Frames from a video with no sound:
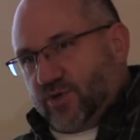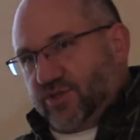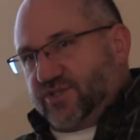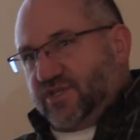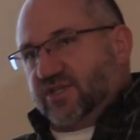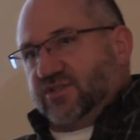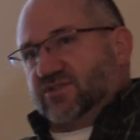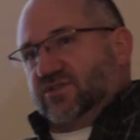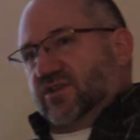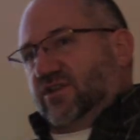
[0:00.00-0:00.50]
put
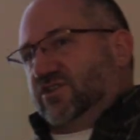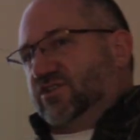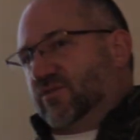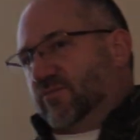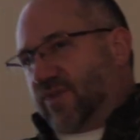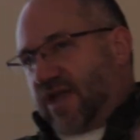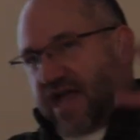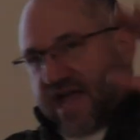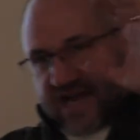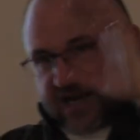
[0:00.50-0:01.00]
the
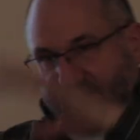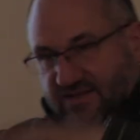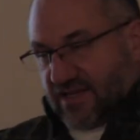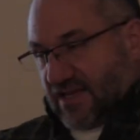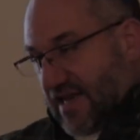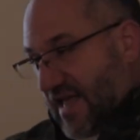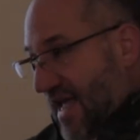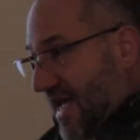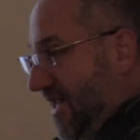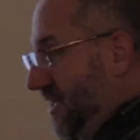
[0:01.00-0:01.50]
insulation back and
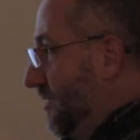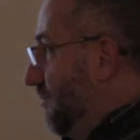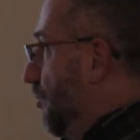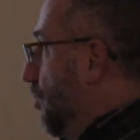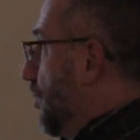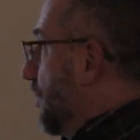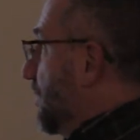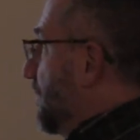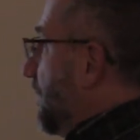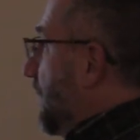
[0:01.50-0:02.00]
then added
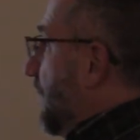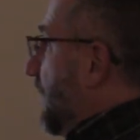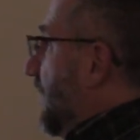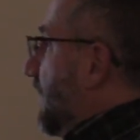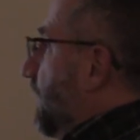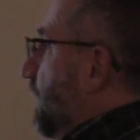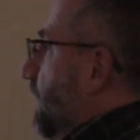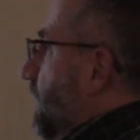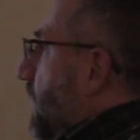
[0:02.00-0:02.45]
more to it.